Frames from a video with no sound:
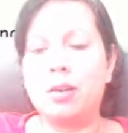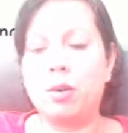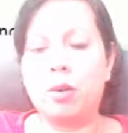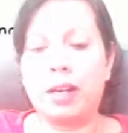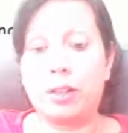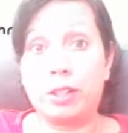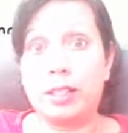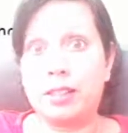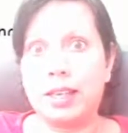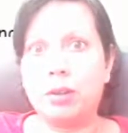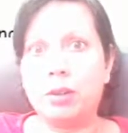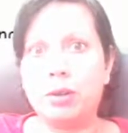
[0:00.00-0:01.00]
or actually
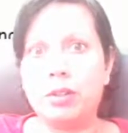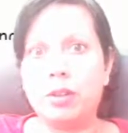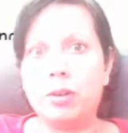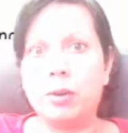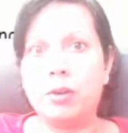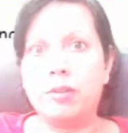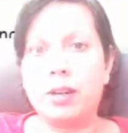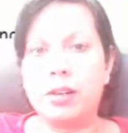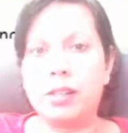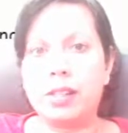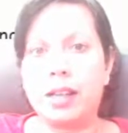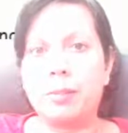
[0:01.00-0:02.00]
download the
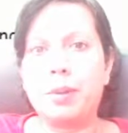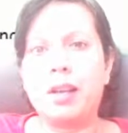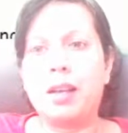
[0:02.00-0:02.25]
coronavirus app